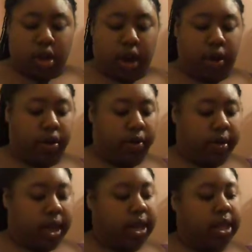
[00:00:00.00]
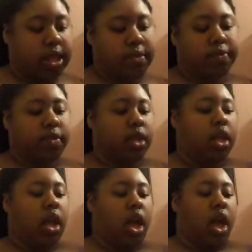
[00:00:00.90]
I don't know what that is.
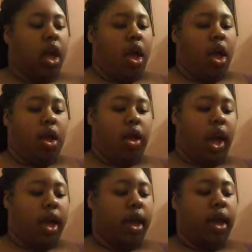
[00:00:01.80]
Okay,